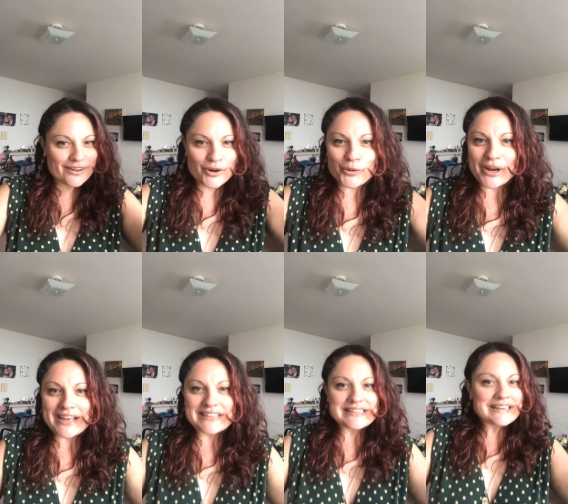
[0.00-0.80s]

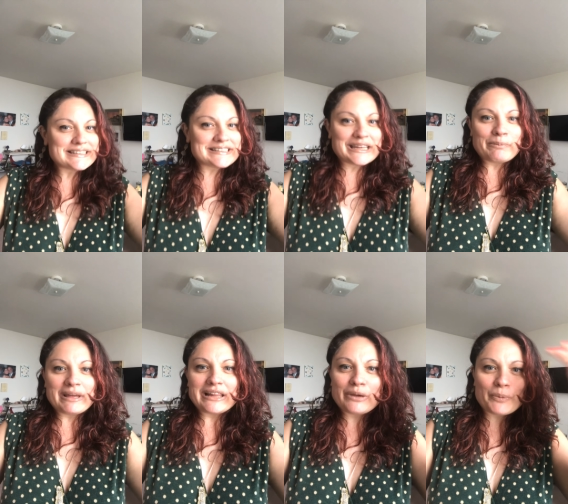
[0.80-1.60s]
crazy,
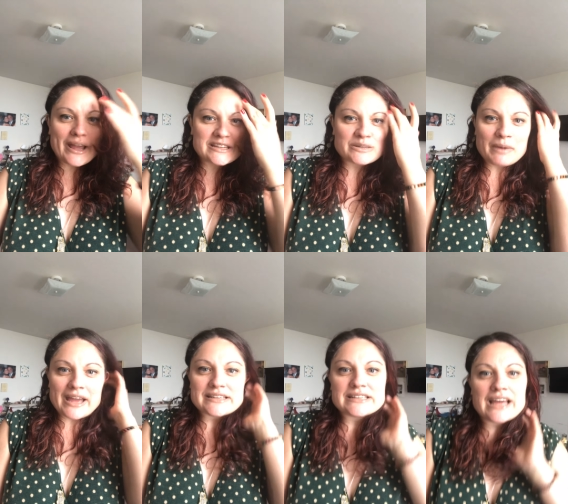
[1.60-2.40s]
seemingly random
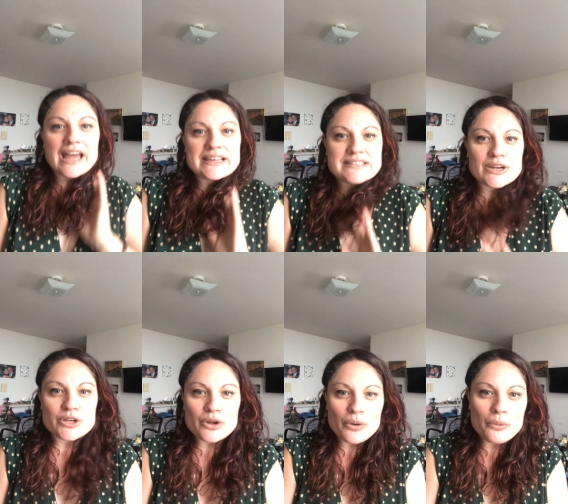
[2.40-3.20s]
idea. I said, you
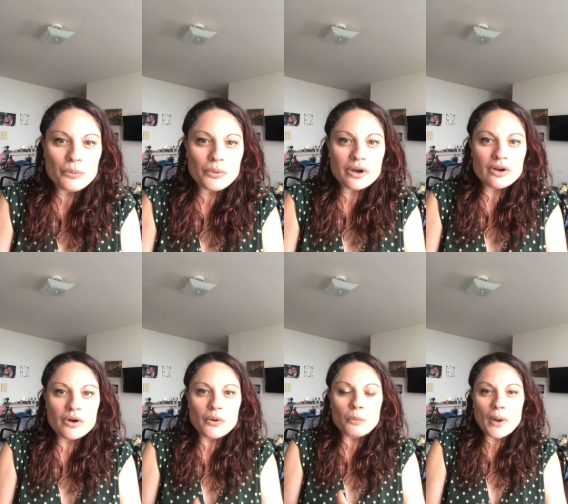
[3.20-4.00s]
know,
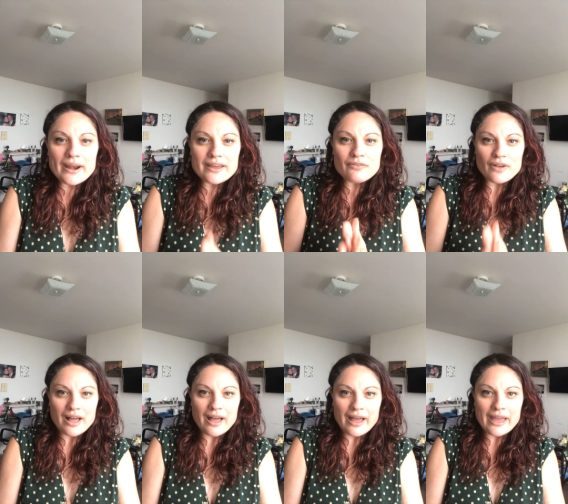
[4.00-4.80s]
what if
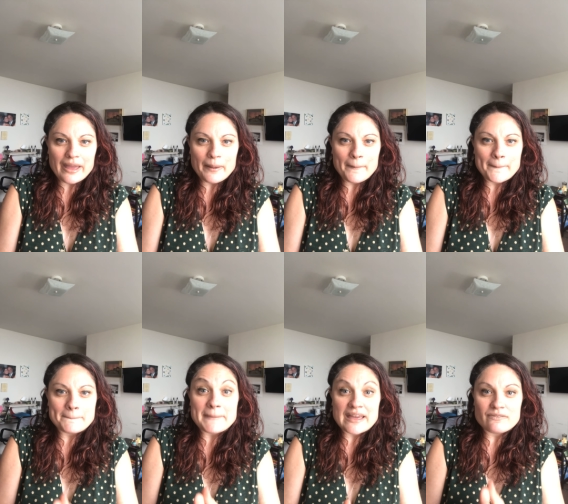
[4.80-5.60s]
I
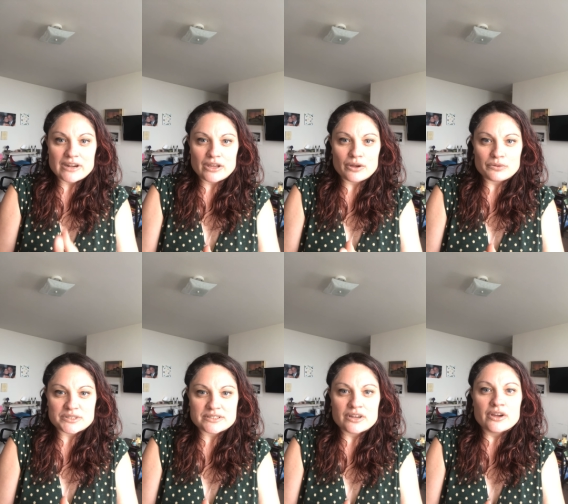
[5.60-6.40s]
make
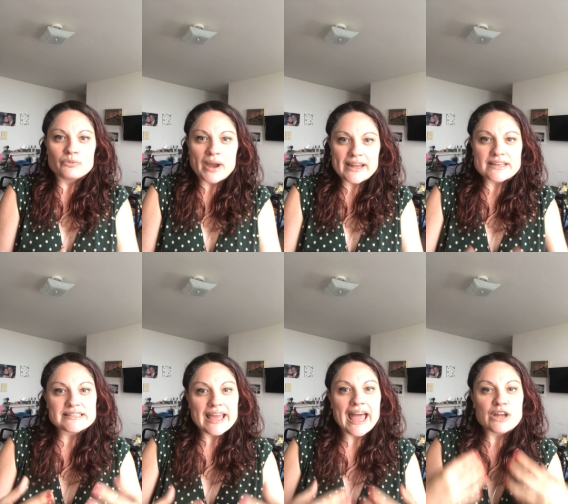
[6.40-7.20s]
videos, right? Because
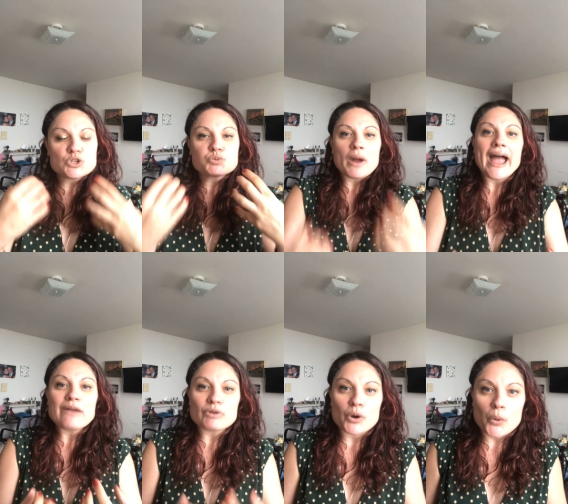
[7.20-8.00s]
I had tried
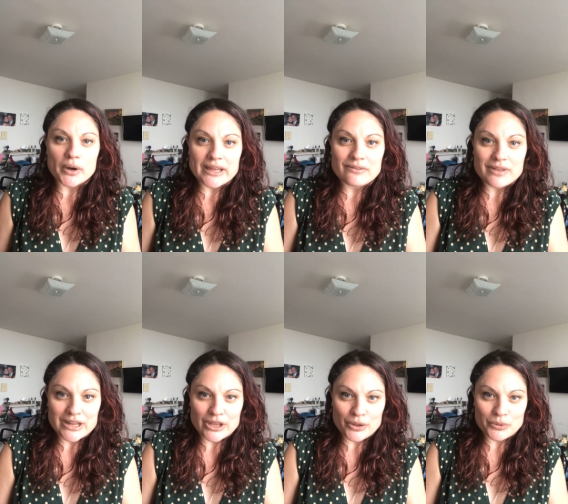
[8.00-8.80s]
recording
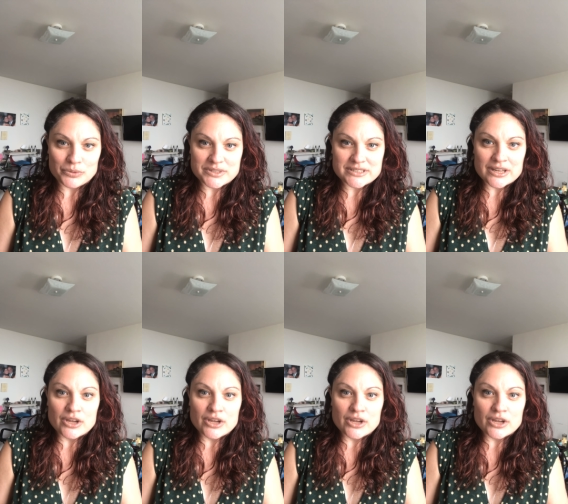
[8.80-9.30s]
videos